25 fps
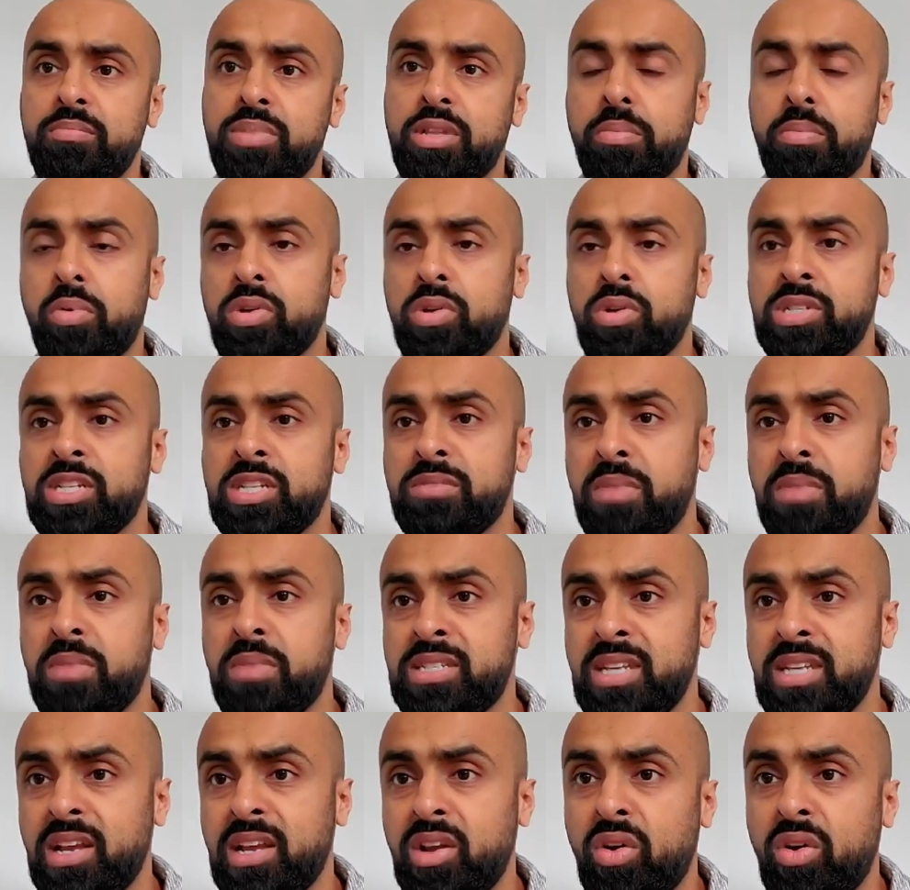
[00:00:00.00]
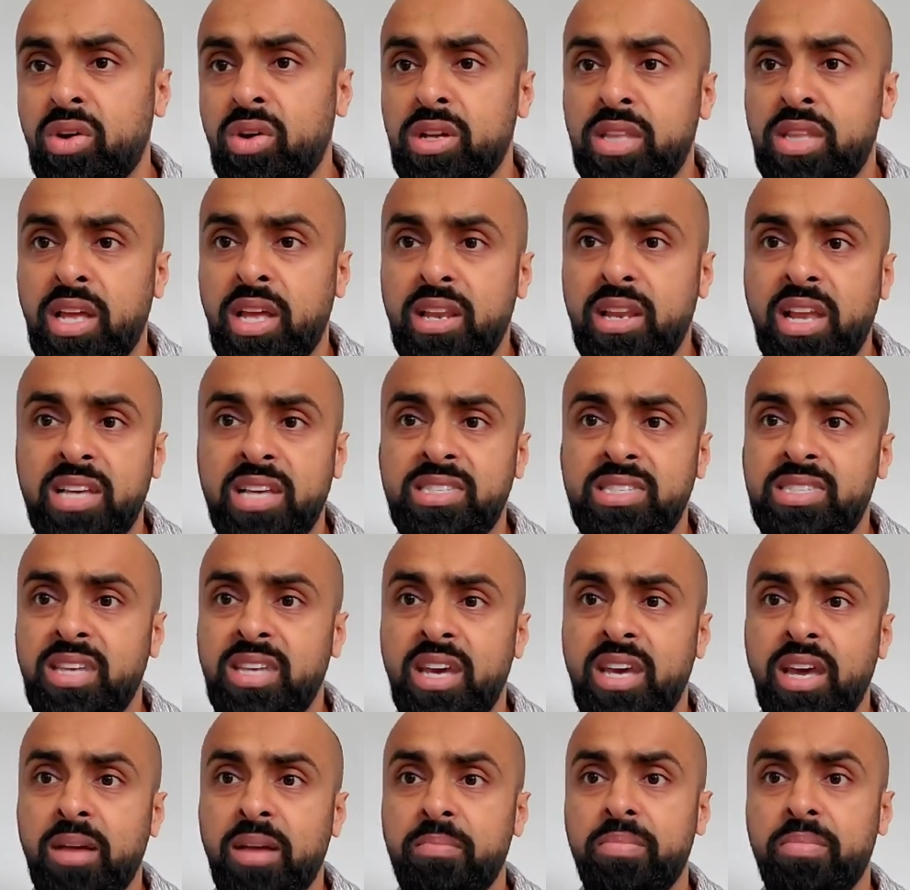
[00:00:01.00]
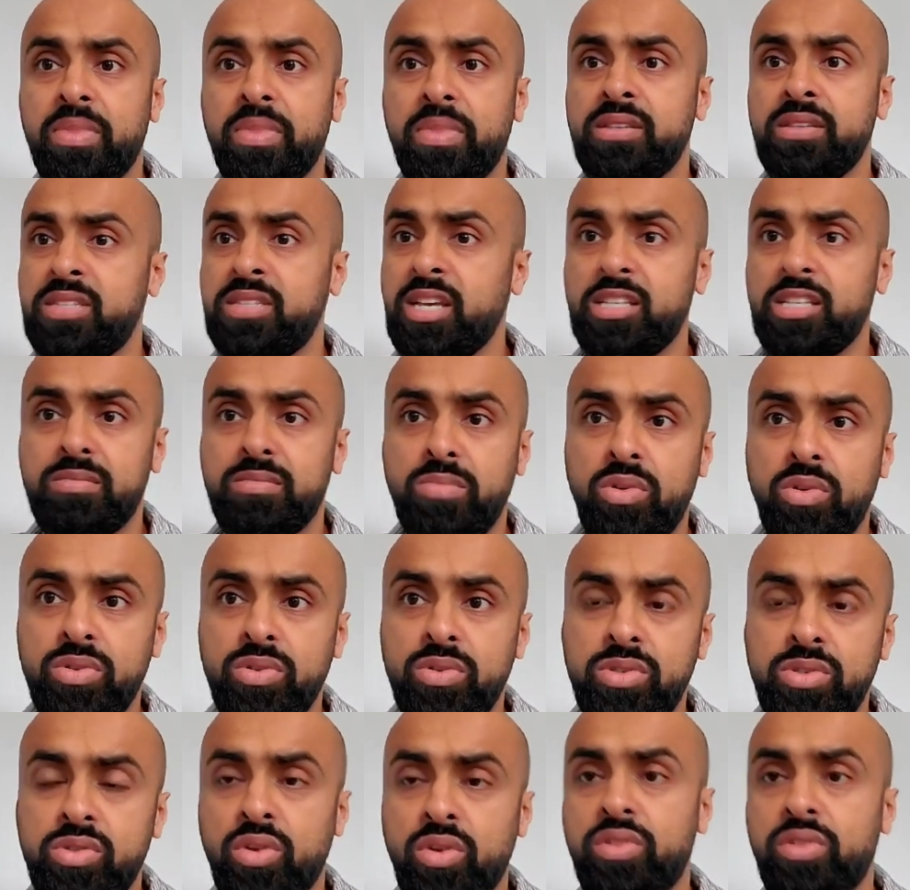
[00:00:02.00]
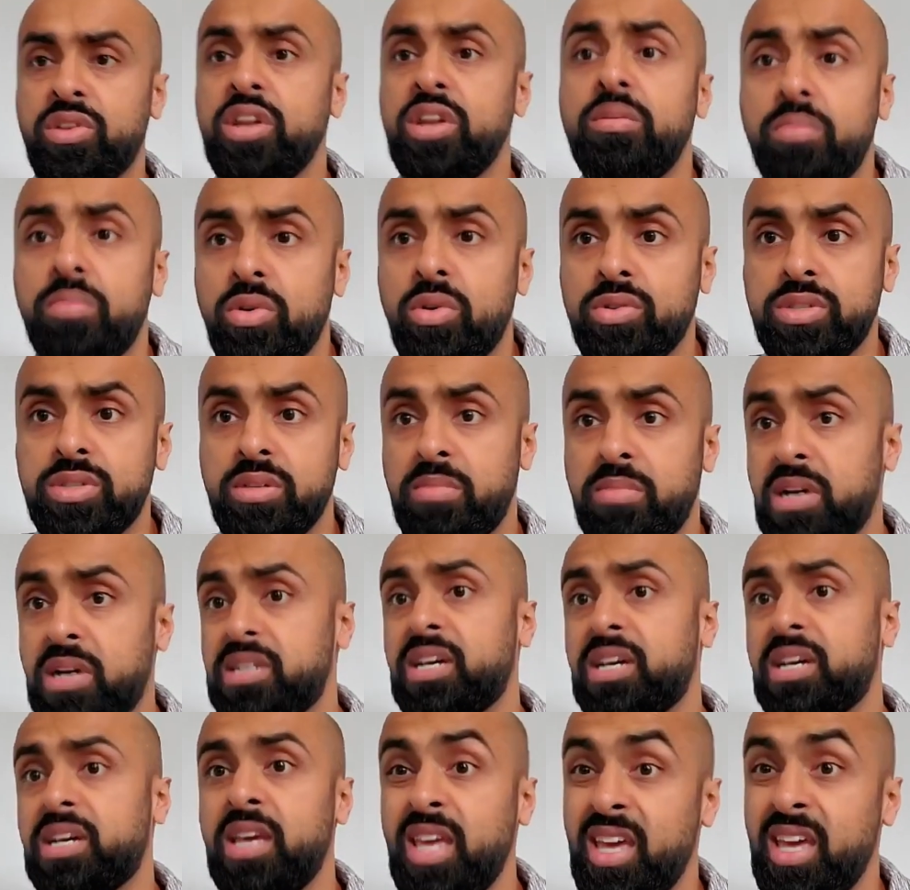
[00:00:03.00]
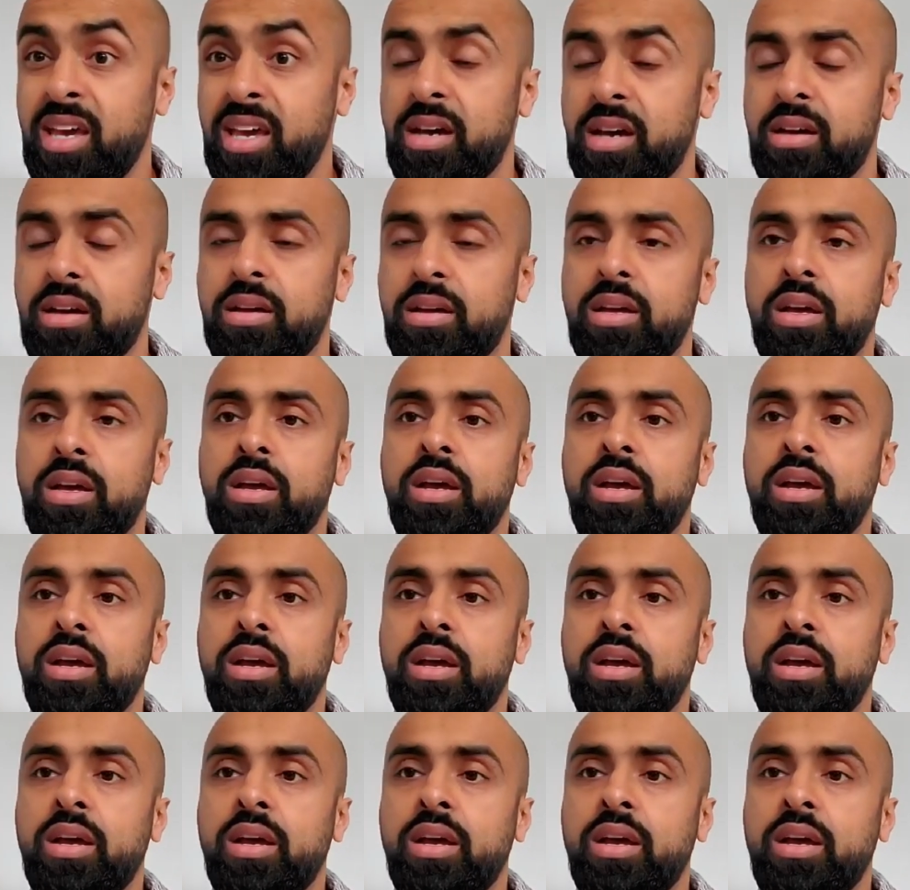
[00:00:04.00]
but the process might take longer than, let's say, 6 months or 3 months. It might take a year.